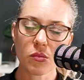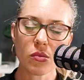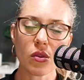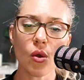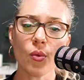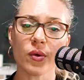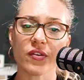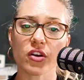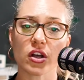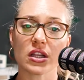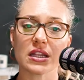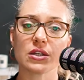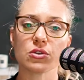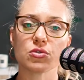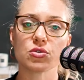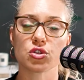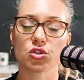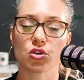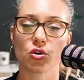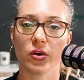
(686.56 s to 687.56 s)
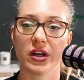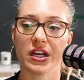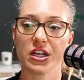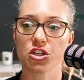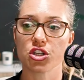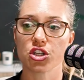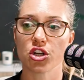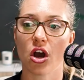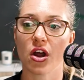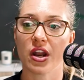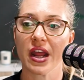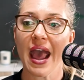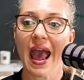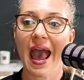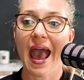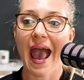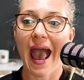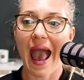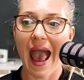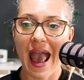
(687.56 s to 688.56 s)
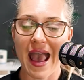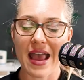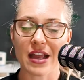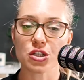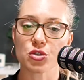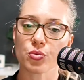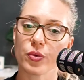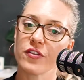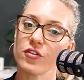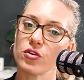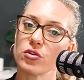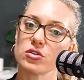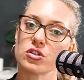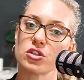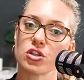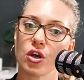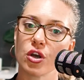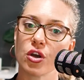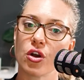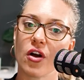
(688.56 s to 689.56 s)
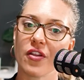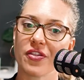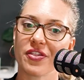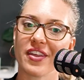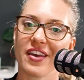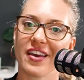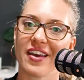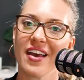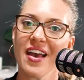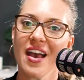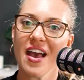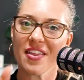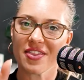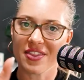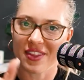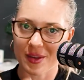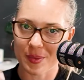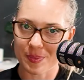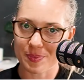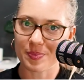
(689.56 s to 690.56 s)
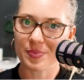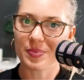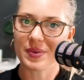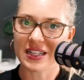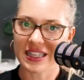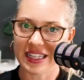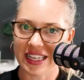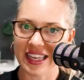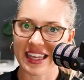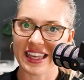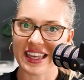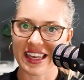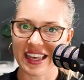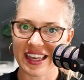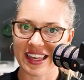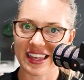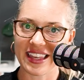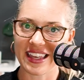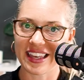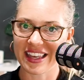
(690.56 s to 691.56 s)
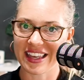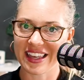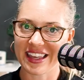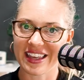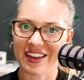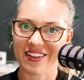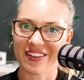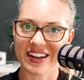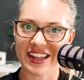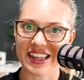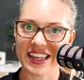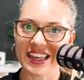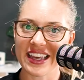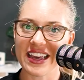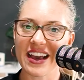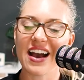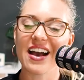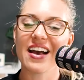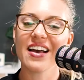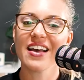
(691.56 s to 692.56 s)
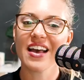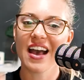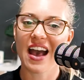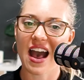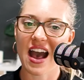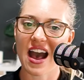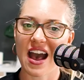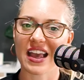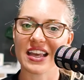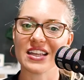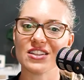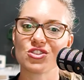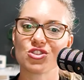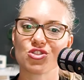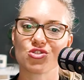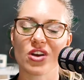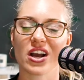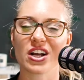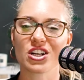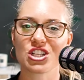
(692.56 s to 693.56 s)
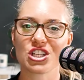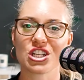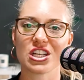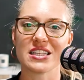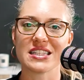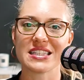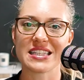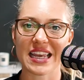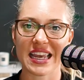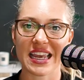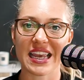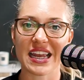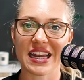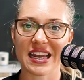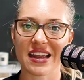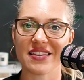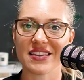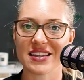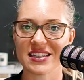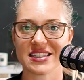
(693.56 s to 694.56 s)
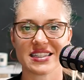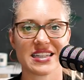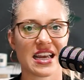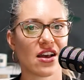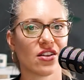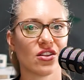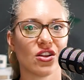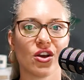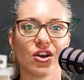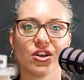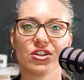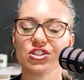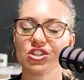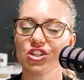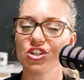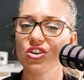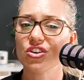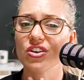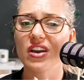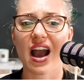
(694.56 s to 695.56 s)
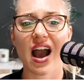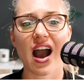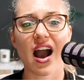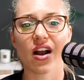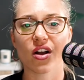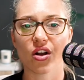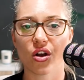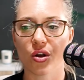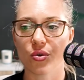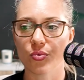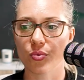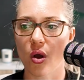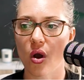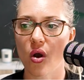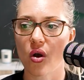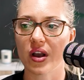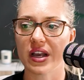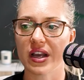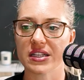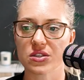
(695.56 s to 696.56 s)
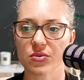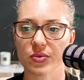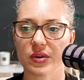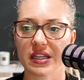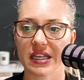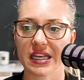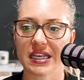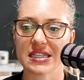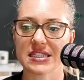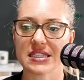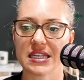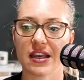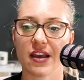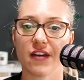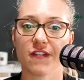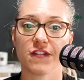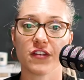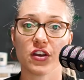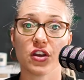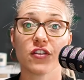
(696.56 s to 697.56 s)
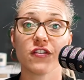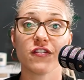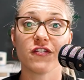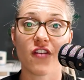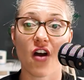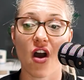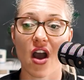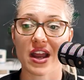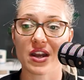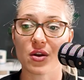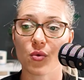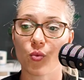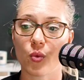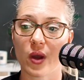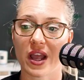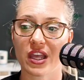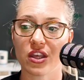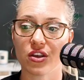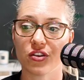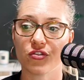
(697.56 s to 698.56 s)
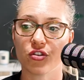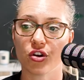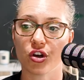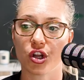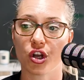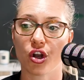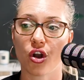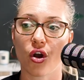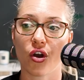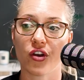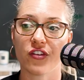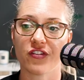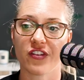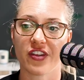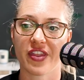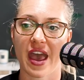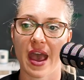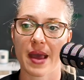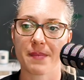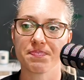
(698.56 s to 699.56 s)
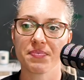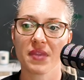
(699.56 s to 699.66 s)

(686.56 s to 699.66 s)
we've got a little screenshot, and we've also got the click here, here, here, and here instructions in this download. So you can't go wrong. It's really easy for you to find where you've got to go for that.